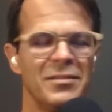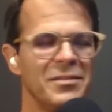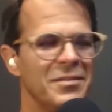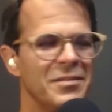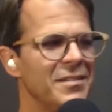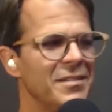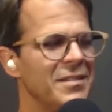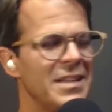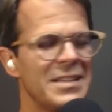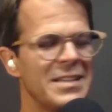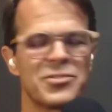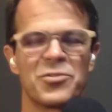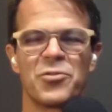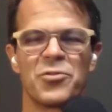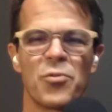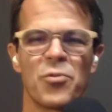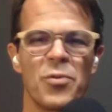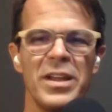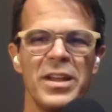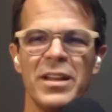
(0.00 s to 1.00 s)
That's
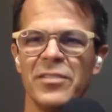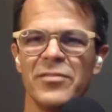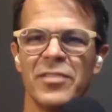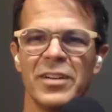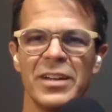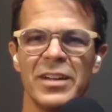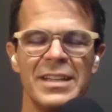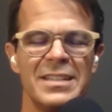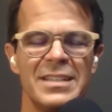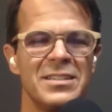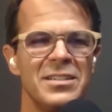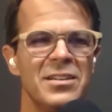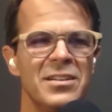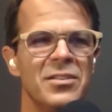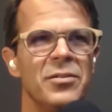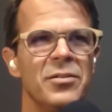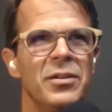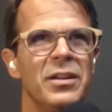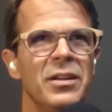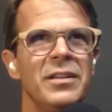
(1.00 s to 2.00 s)
great advice.
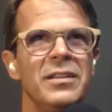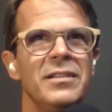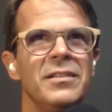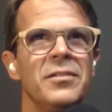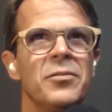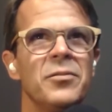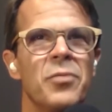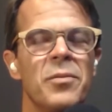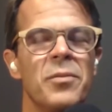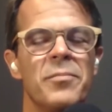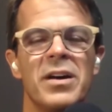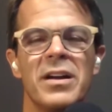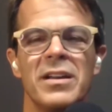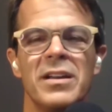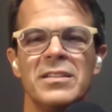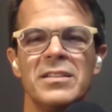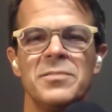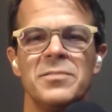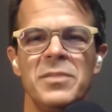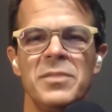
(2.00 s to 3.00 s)
It
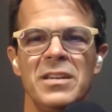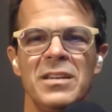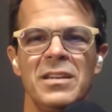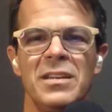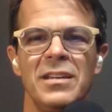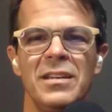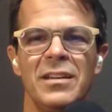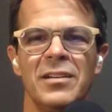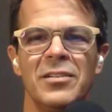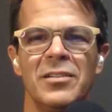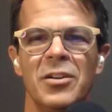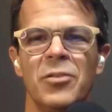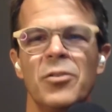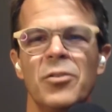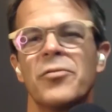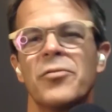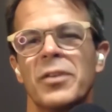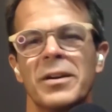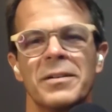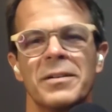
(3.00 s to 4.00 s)
reminds me,
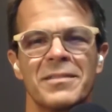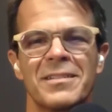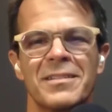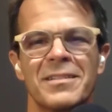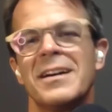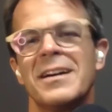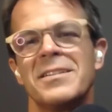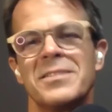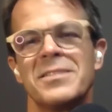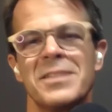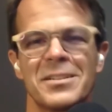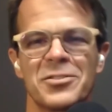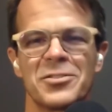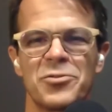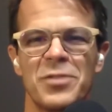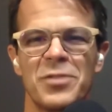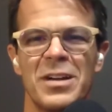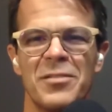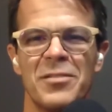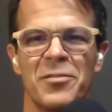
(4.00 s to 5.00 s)
over at Context
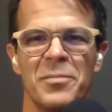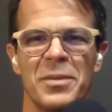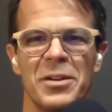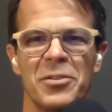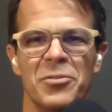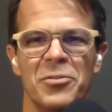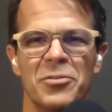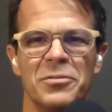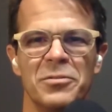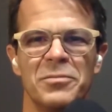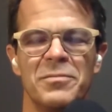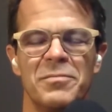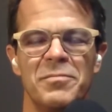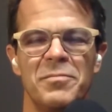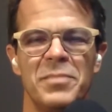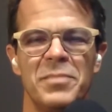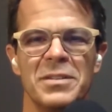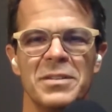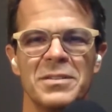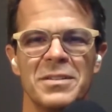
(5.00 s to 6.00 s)
Travel, my old
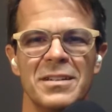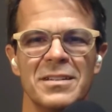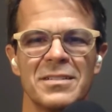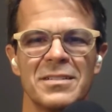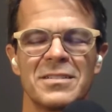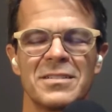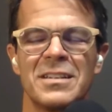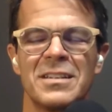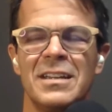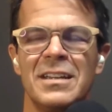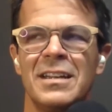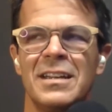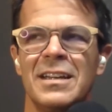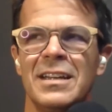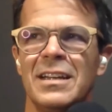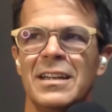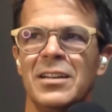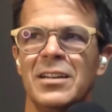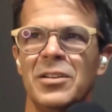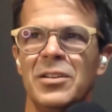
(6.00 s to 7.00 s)
business,
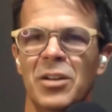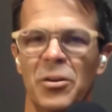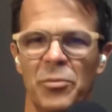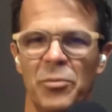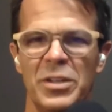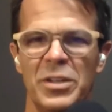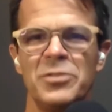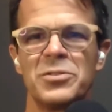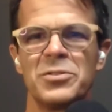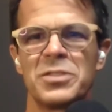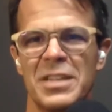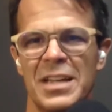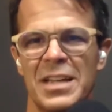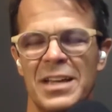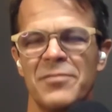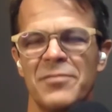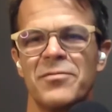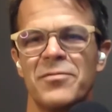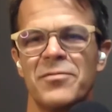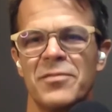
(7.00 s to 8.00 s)
we used to
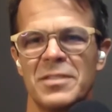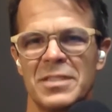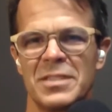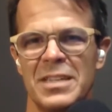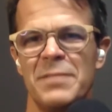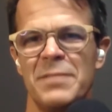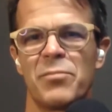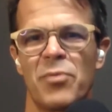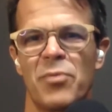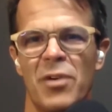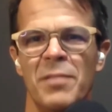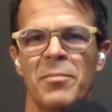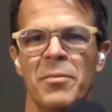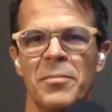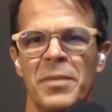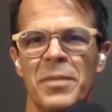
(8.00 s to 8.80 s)
have the same problem.